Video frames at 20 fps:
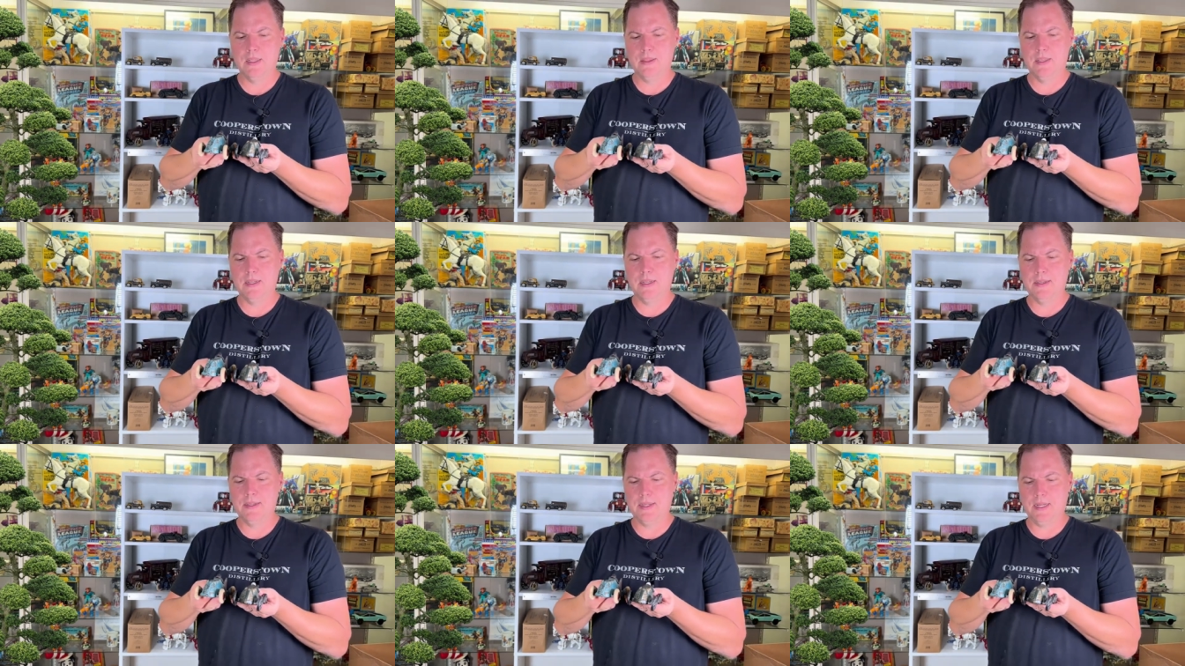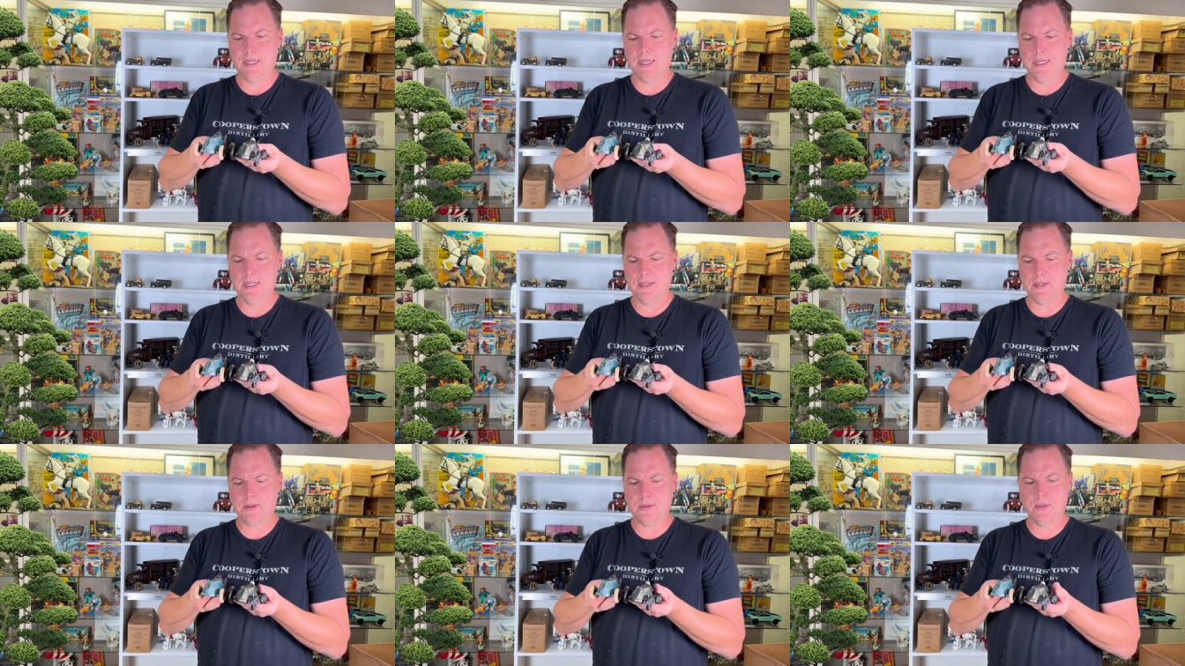The
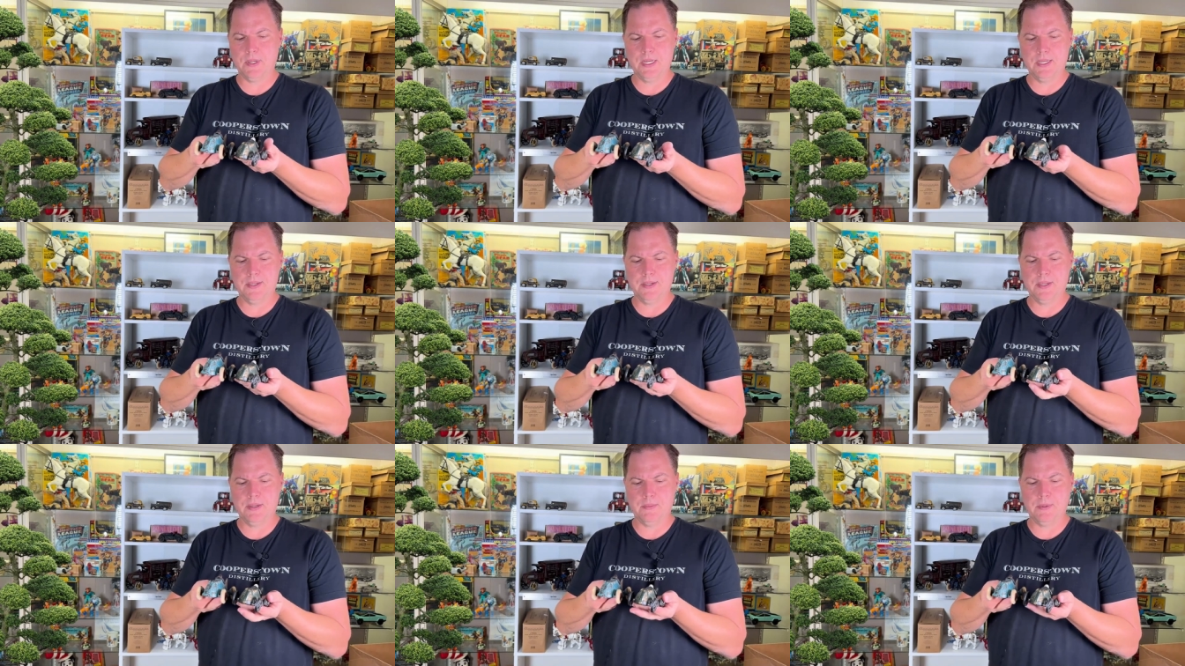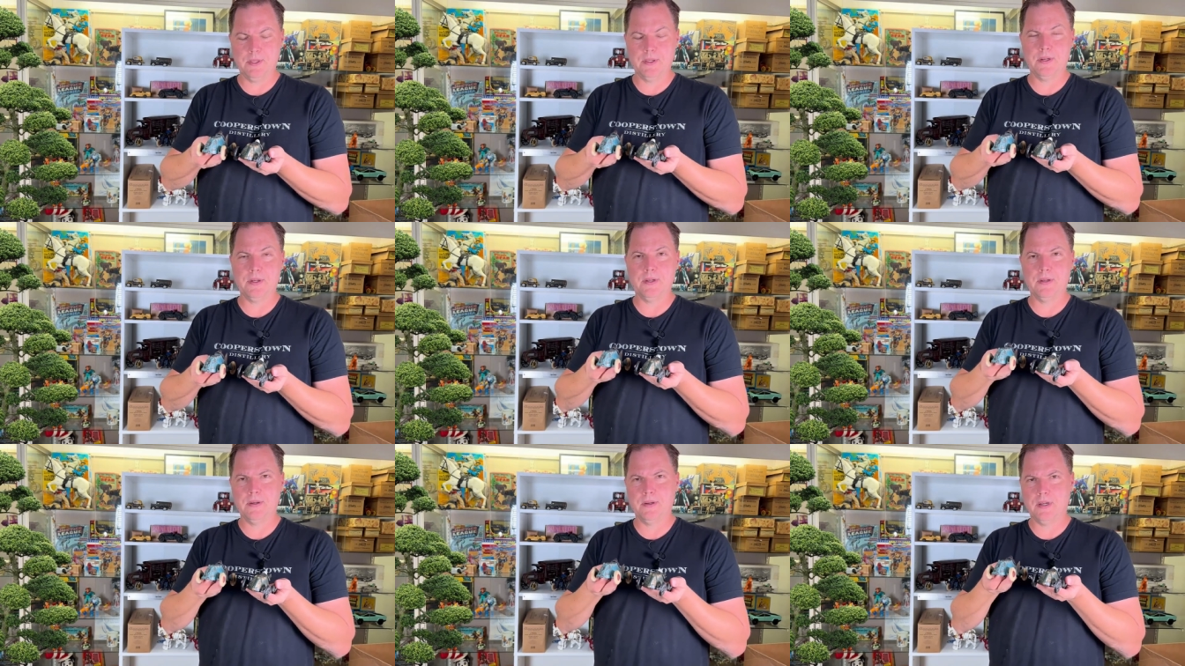design's quite
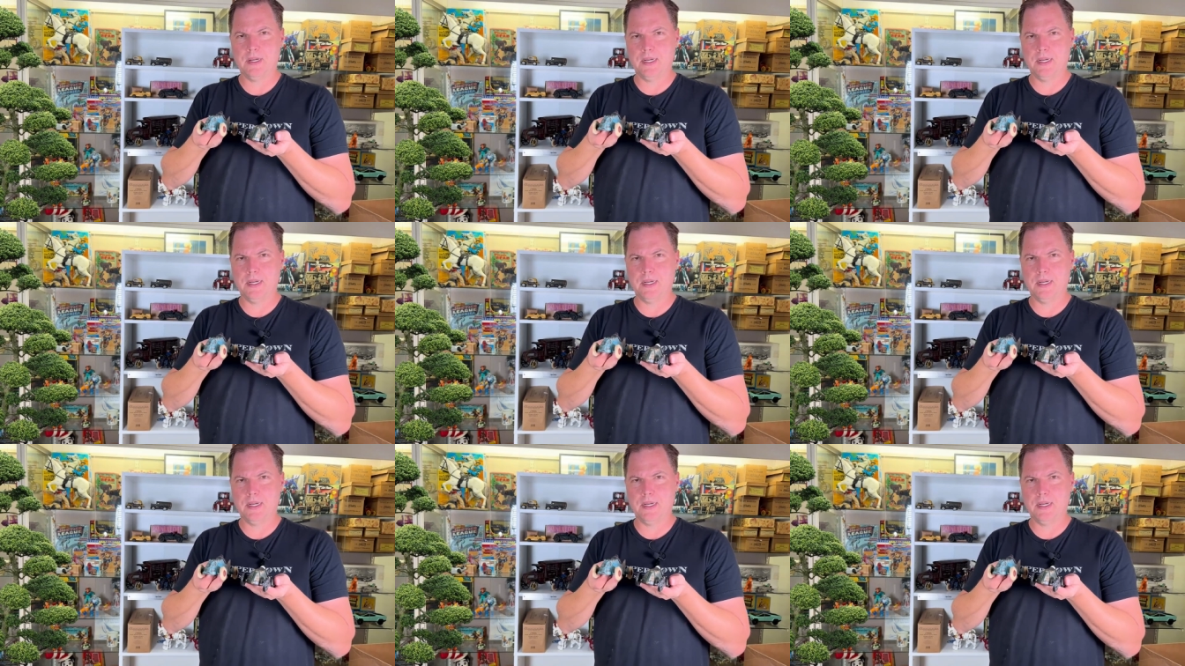similar.